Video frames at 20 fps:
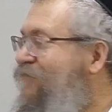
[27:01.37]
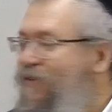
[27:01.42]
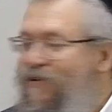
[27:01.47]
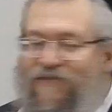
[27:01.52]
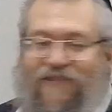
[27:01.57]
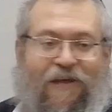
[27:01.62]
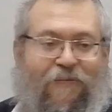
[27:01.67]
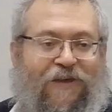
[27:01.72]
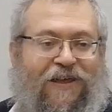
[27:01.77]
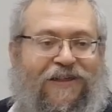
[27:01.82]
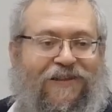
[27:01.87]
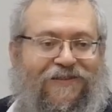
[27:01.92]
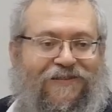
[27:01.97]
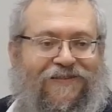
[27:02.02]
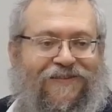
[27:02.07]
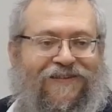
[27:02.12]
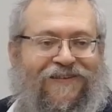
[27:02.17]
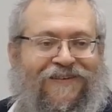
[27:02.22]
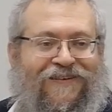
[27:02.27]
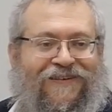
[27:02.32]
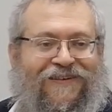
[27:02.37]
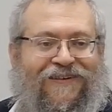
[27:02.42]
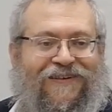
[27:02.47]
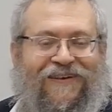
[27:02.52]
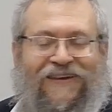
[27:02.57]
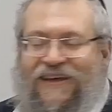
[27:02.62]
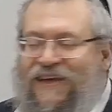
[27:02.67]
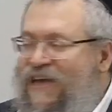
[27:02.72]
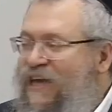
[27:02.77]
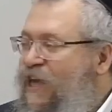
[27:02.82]
verse,
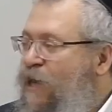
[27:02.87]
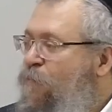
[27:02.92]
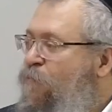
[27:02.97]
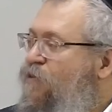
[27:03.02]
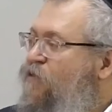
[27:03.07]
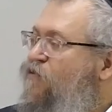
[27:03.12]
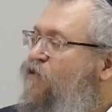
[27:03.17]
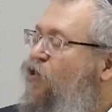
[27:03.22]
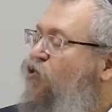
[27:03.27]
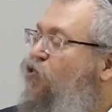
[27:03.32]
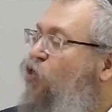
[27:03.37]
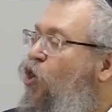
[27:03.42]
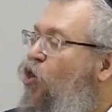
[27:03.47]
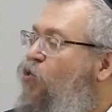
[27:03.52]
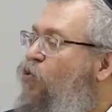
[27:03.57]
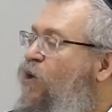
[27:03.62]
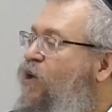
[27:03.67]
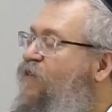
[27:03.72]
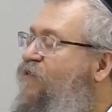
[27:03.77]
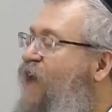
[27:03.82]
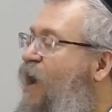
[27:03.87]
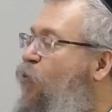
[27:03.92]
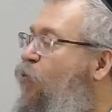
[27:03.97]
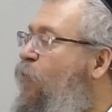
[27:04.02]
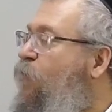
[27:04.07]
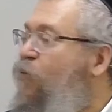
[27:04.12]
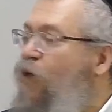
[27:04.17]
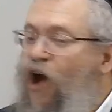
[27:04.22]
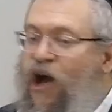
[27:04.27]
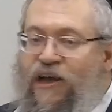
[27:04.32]
I'm not sure the
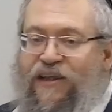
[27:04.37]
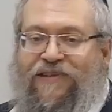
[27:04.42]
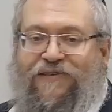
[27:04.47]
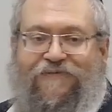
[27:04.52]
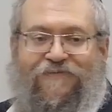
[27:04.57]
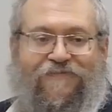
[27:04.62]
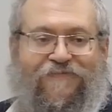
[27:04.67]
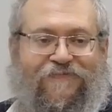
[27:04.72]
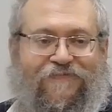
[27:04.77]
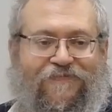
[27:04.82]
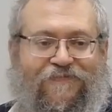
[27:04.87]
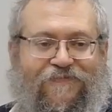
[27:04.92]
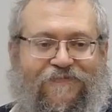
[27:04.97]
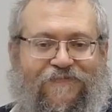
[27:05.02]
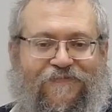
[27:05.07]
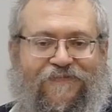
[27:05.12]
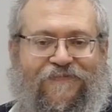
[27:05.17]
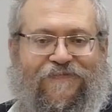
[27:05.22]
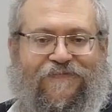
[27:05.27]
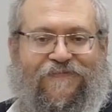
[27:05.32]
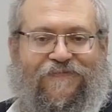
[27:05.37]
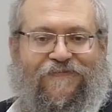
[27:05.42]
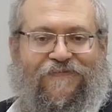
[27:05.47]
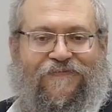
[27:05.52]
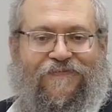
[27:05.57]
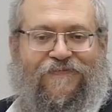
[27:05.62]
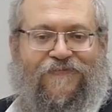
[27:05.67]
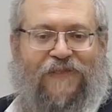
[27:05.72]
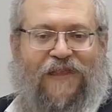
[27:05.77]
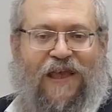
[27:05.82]
origins in the Tanakh, I can tell
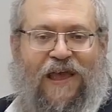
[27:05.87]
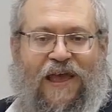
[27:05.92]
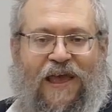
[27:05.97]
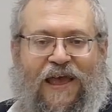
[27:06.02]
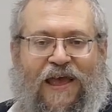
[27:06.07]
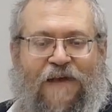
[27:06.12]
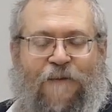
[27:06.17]
you now,